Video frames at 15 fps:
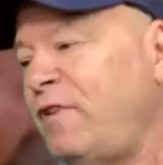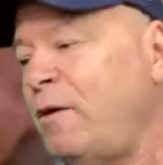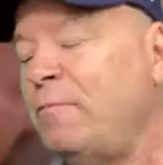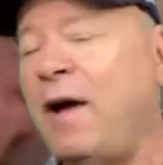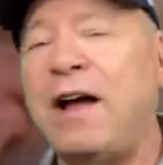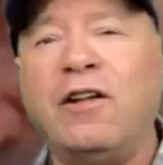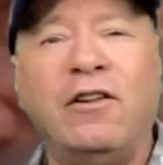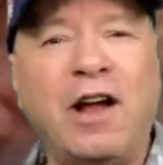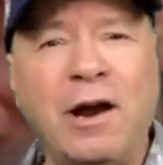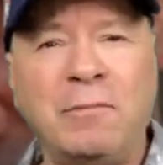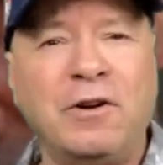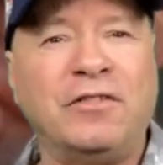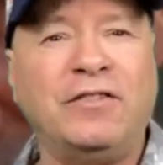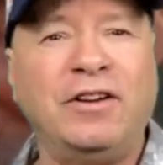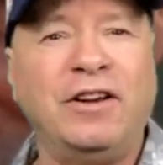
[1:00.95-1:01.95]
Michael
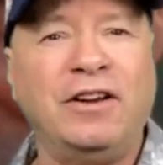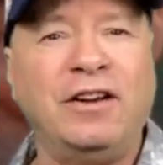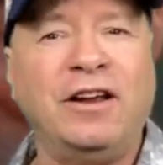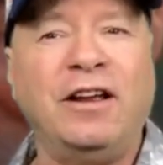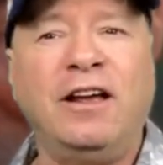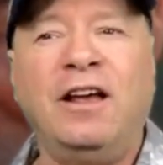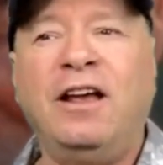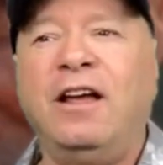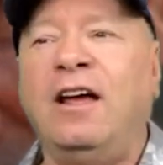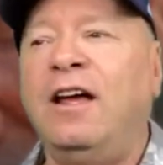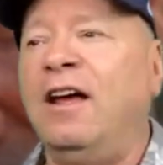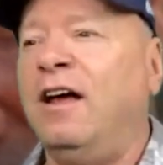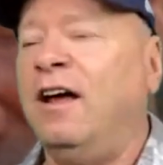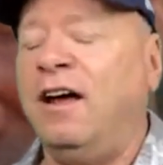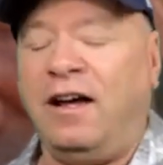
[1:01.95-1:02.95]
Emerson,
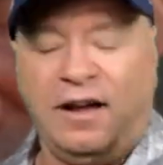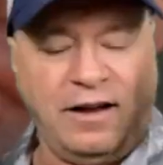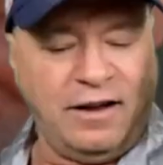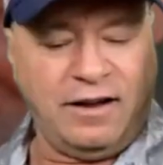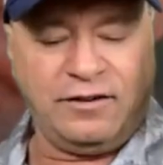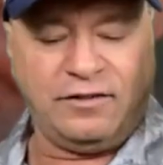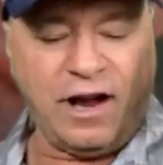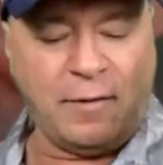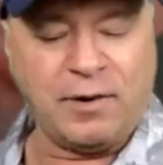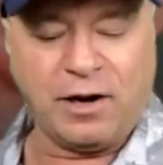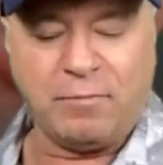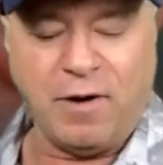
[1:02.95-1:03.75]
uh, Dominic